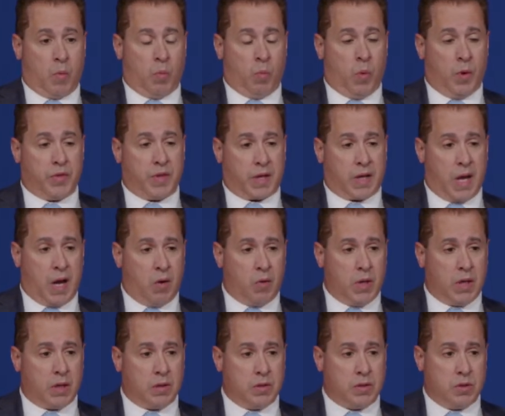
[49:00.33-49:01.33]
What the
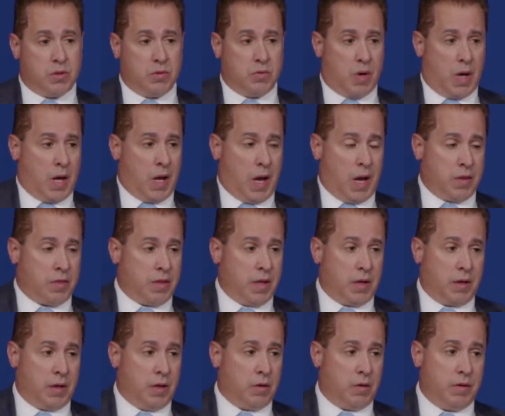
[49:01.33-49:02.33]
county can do, I
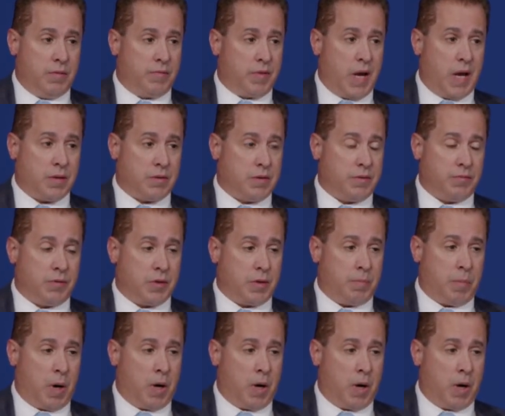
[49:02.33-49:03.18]
think, you've got different